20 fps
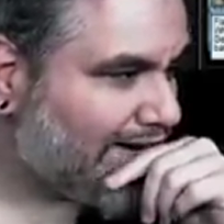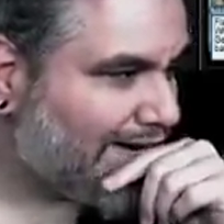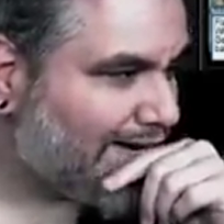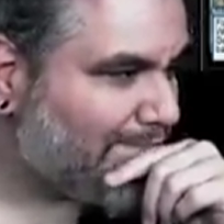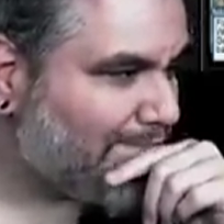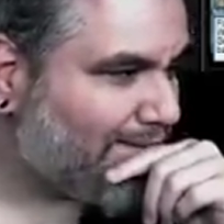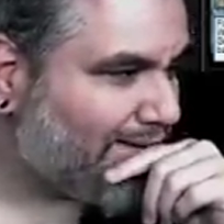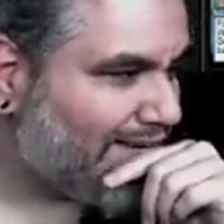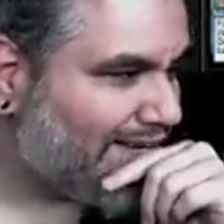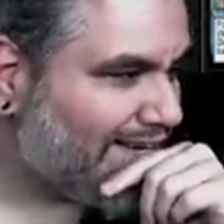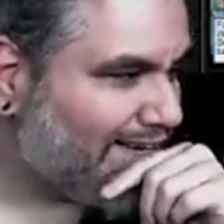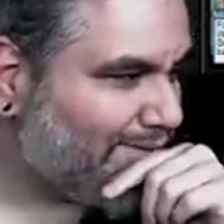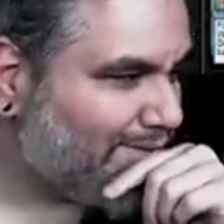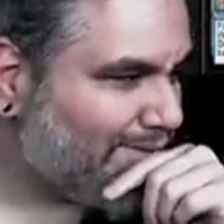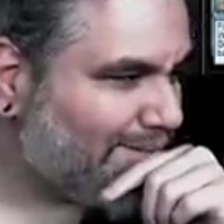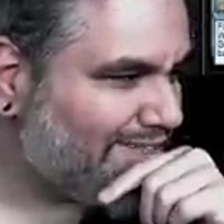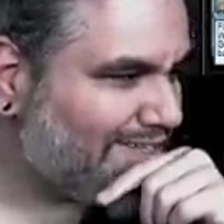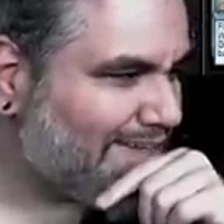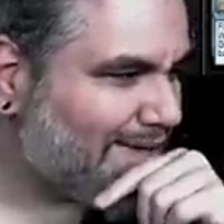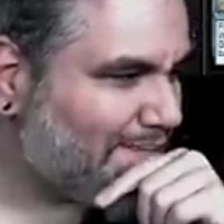I'd play it.
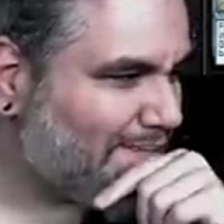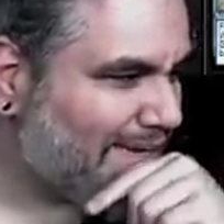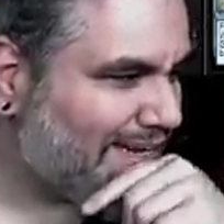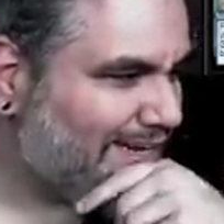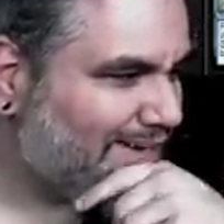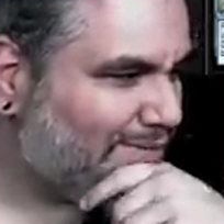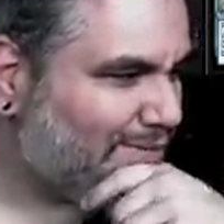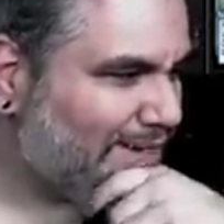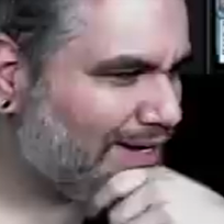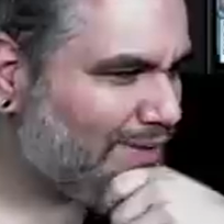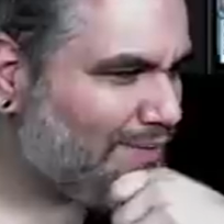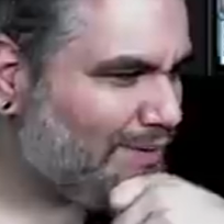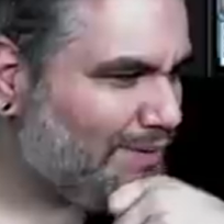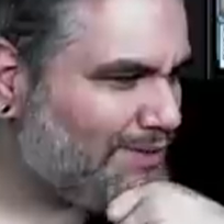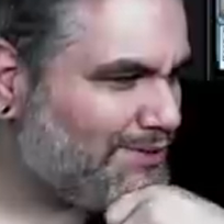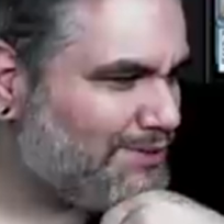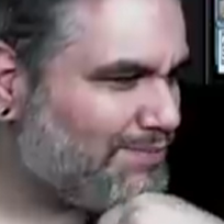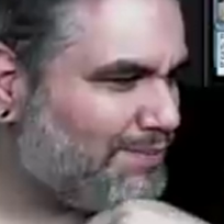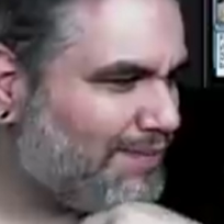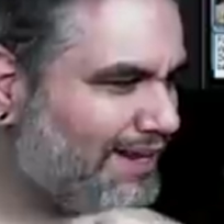What does that mean? Wait, what
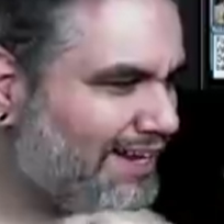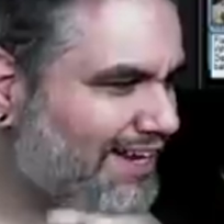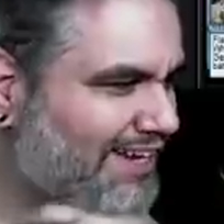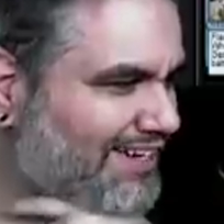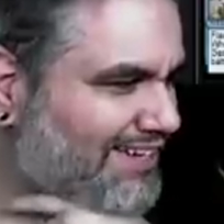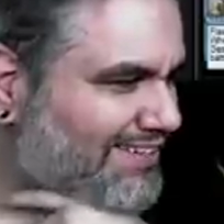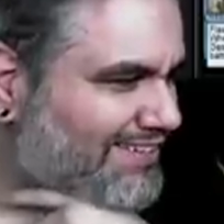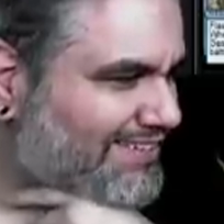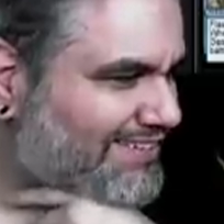would you play?